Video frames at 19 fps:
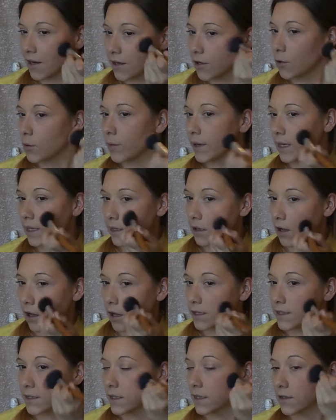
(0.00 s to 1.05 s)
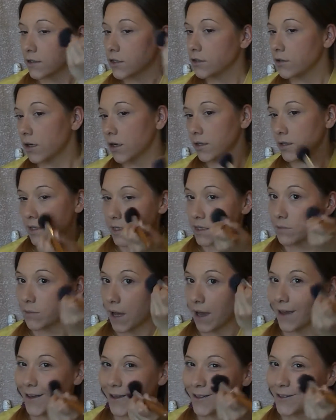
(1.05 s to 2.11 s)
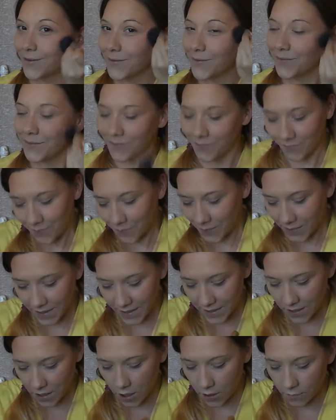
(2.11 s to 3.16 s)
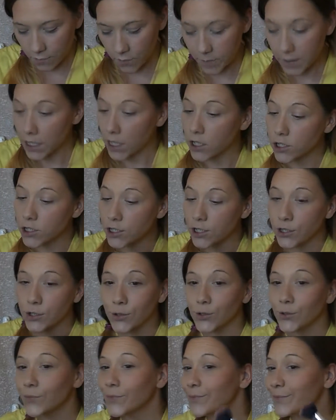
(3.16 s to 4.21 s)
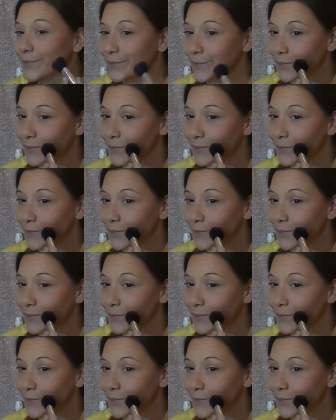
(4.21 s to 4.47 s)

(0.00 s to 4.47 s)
I know Wayne Goss tells you not to smile, but it's hard for me not to.